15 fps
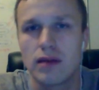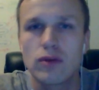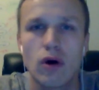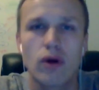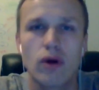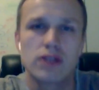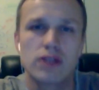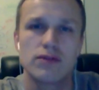
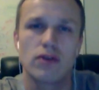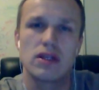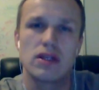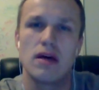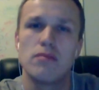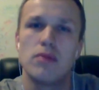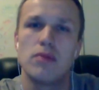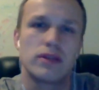tokens, for
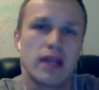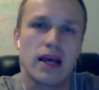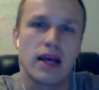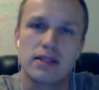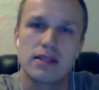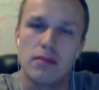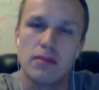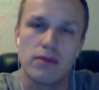example,
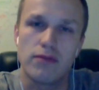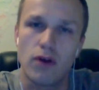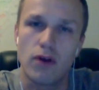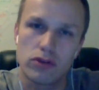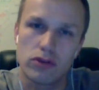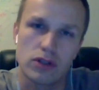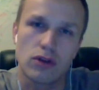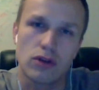take some
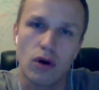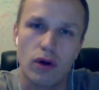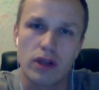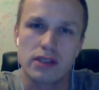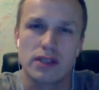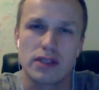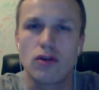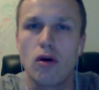frozen
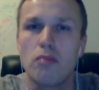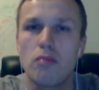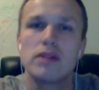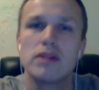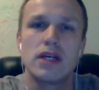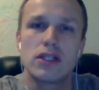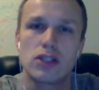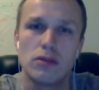tokens as a
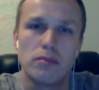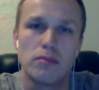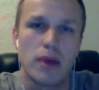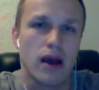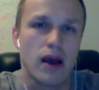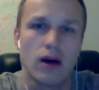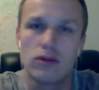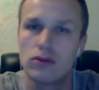compensation,
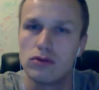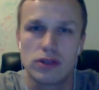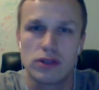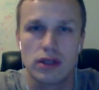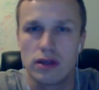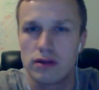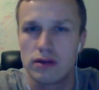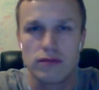pay out to
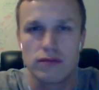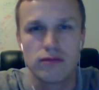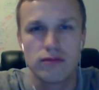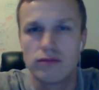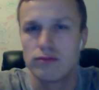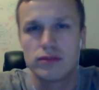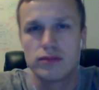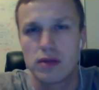the
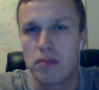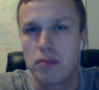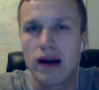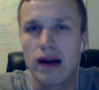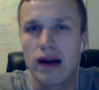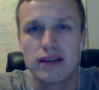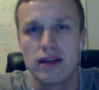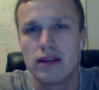
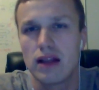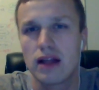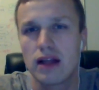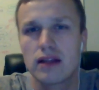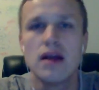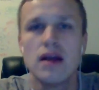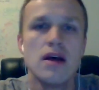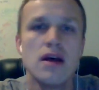party.
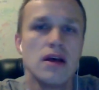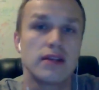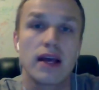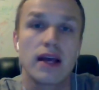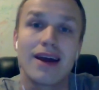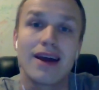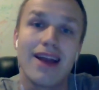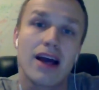Like
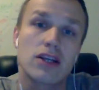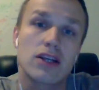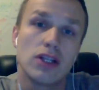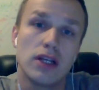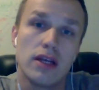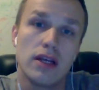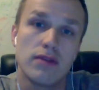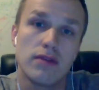they can
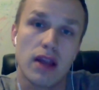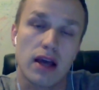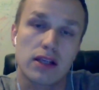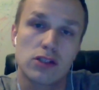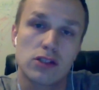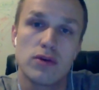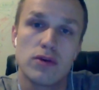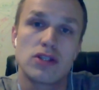actually even
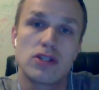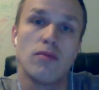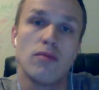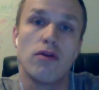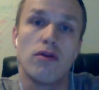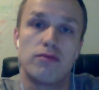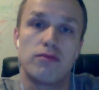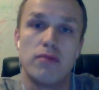like switch them
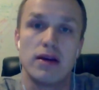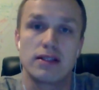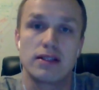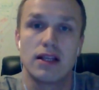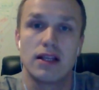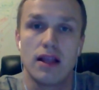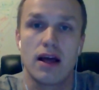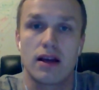off,
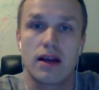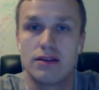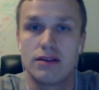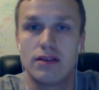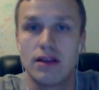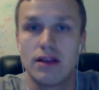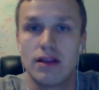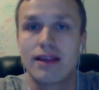basically like
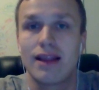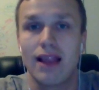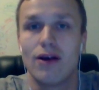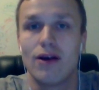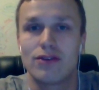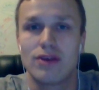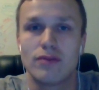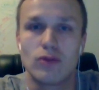not
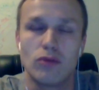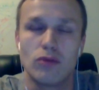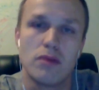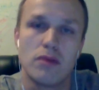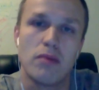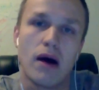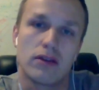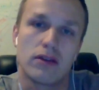allow them to be
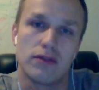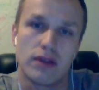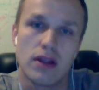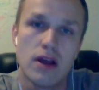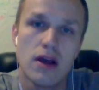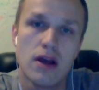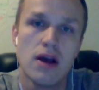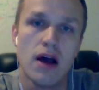part of it.
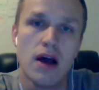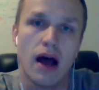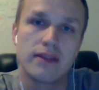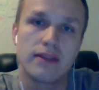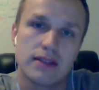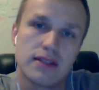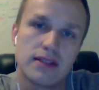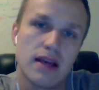
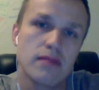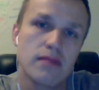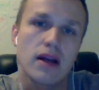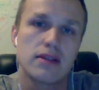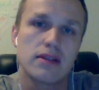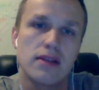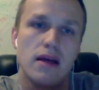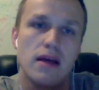And the same can
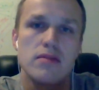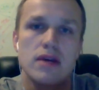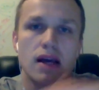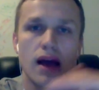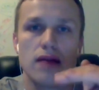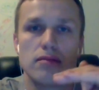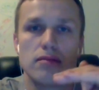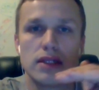then
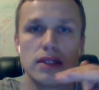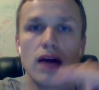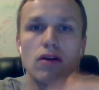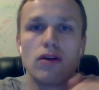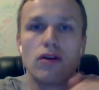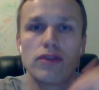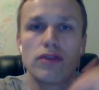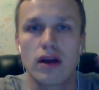be
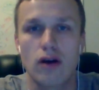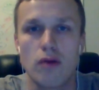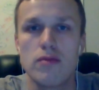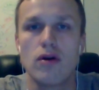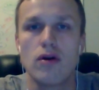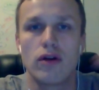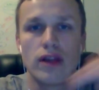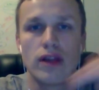done
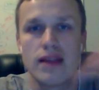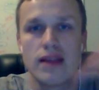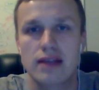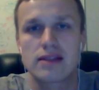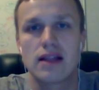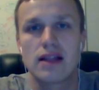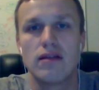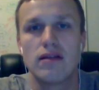on the
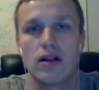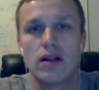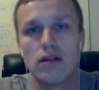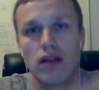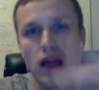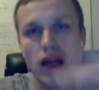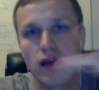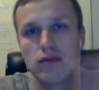next level,
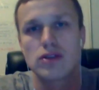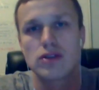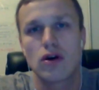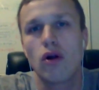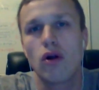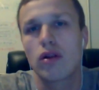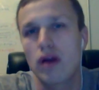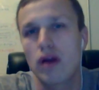like with the
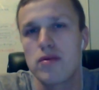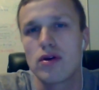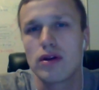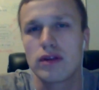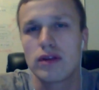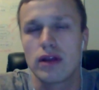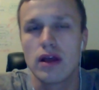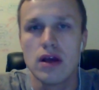whole community.